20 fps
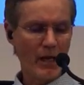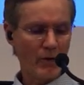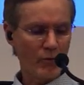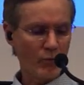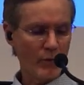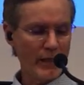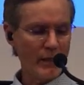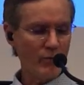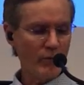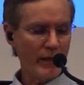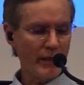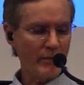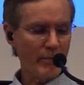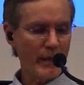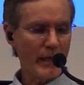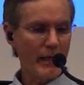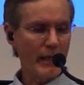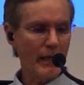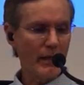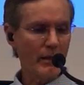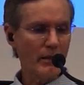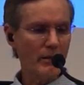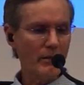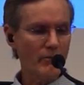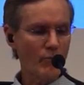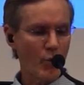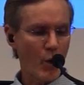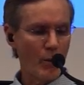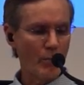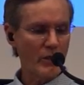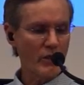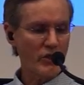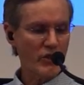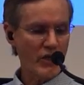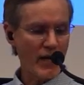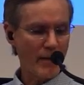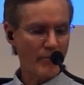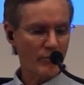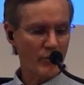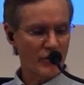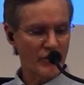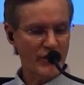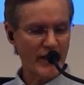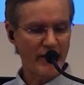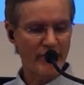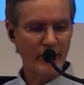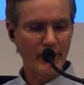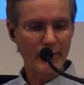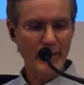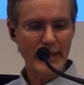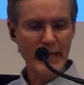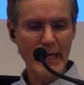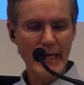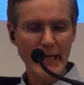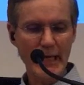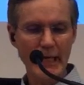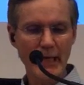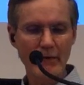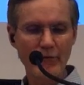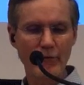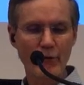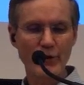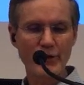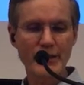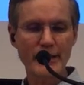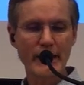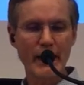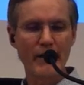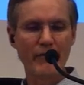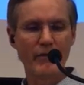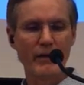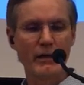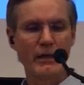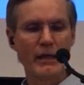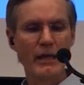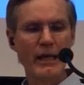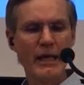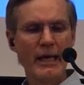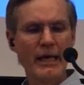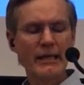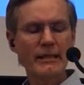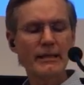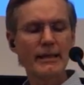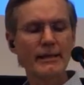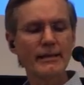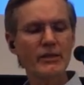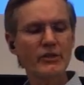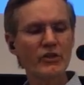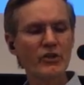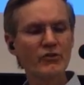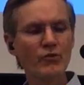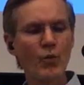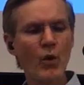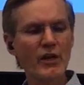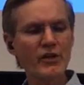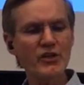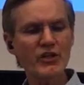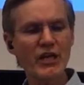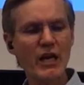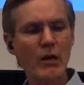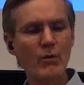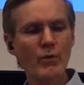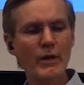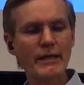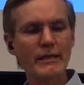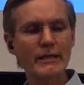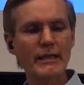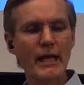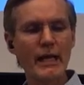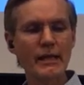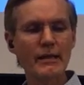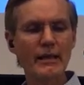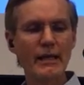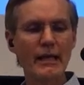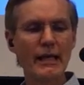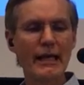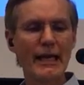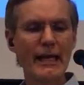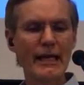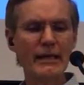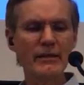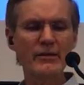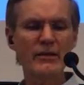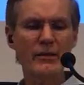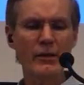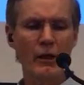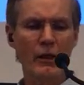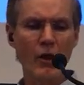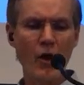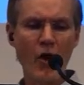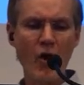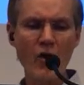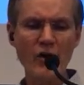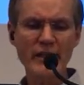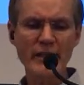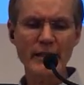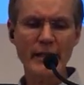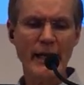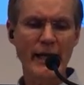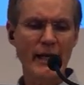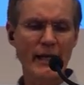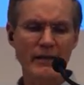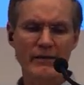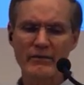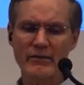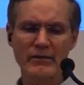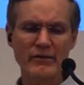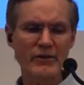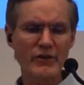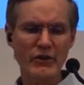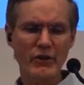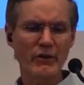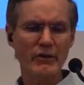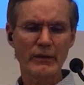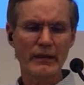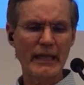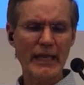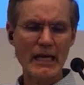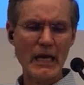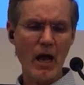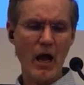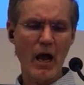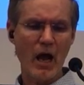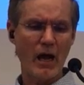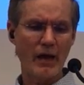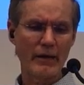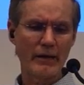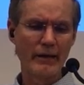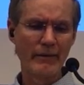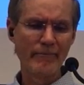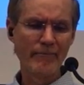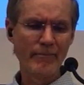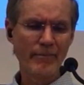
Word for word: Read with me in Romans chapter 7, beginning in verse 7. says, What shall we say then? Is the law sin? Certainly not.